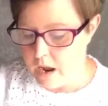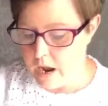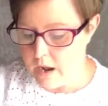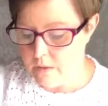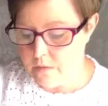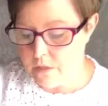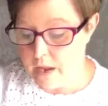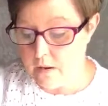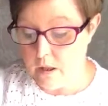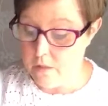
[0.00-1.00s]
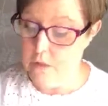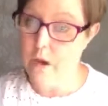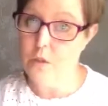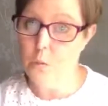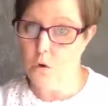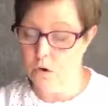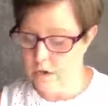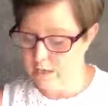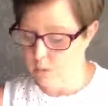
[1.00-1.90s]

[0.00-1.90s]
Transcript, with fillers: And then the other one is,